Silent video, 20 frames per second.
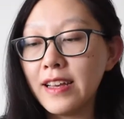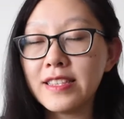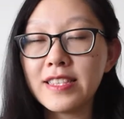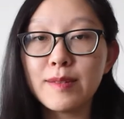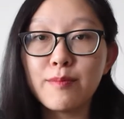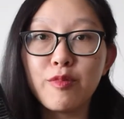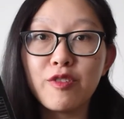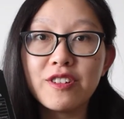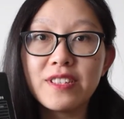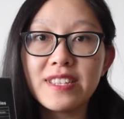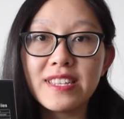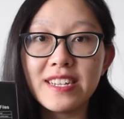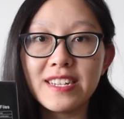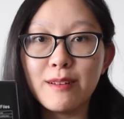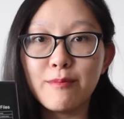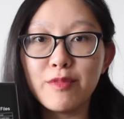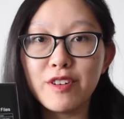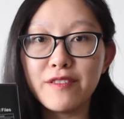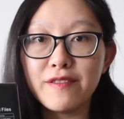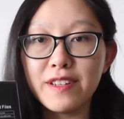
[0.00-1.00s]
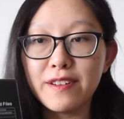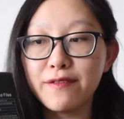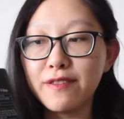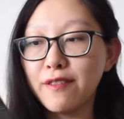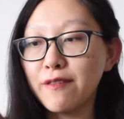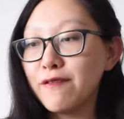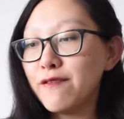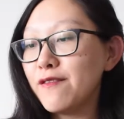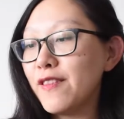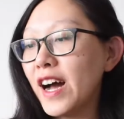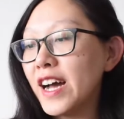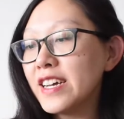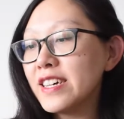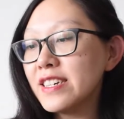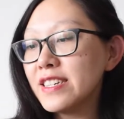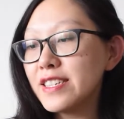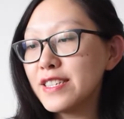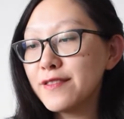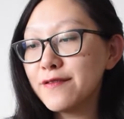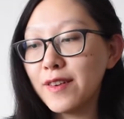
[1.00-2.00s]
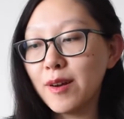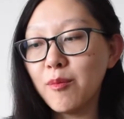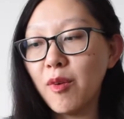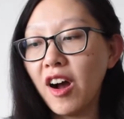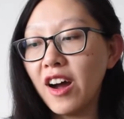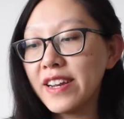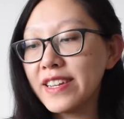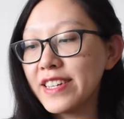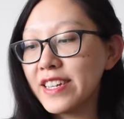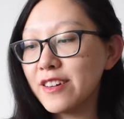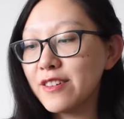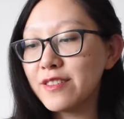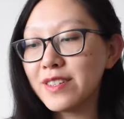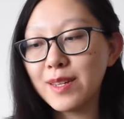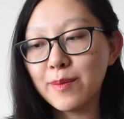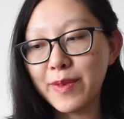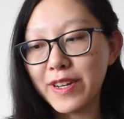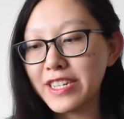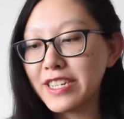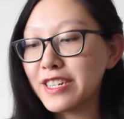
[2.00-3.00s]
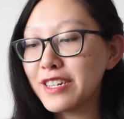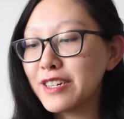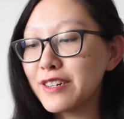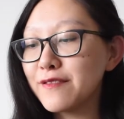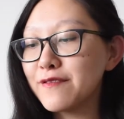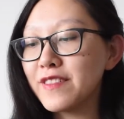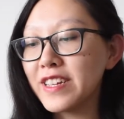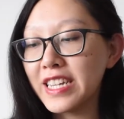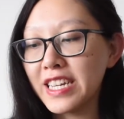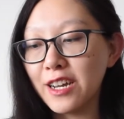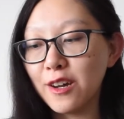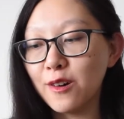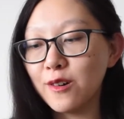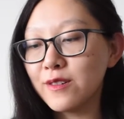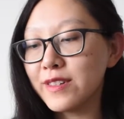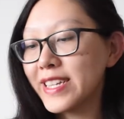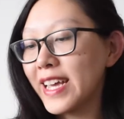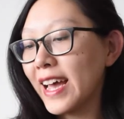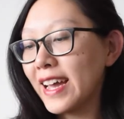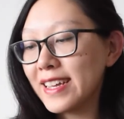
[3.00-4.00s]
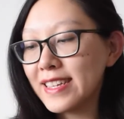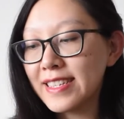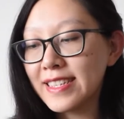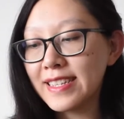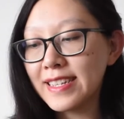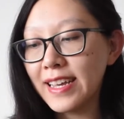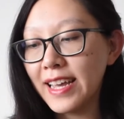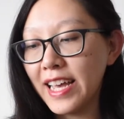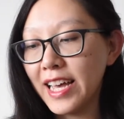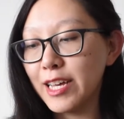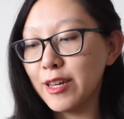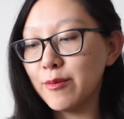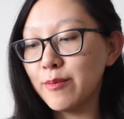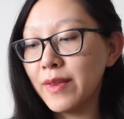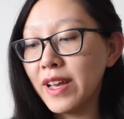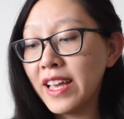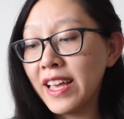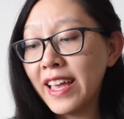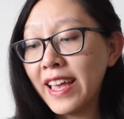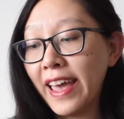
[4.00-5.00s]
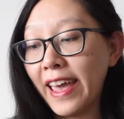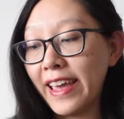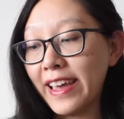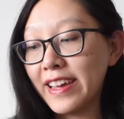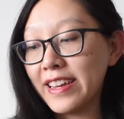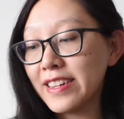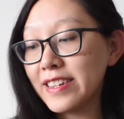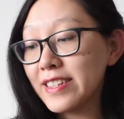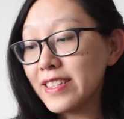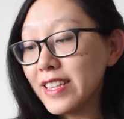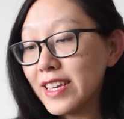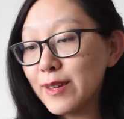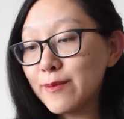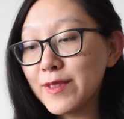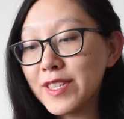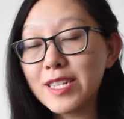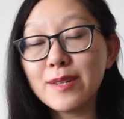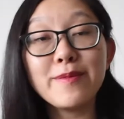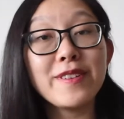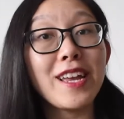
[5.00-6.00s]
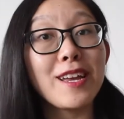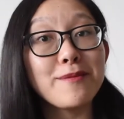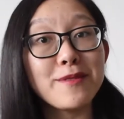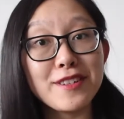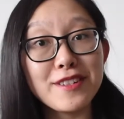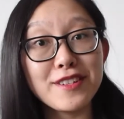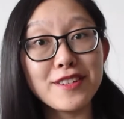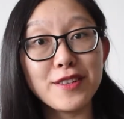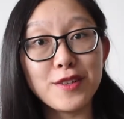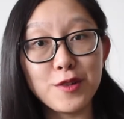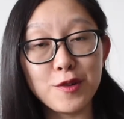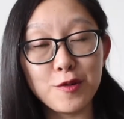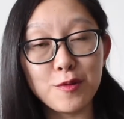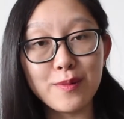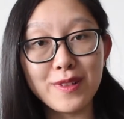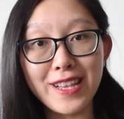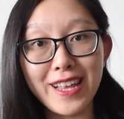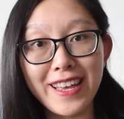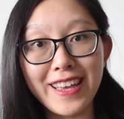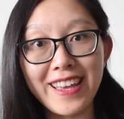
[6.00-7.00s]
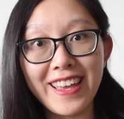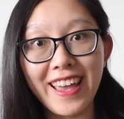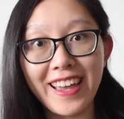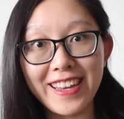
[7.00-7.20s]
It supports a number of different files, from audio to picture, video, text, and claims to be able to play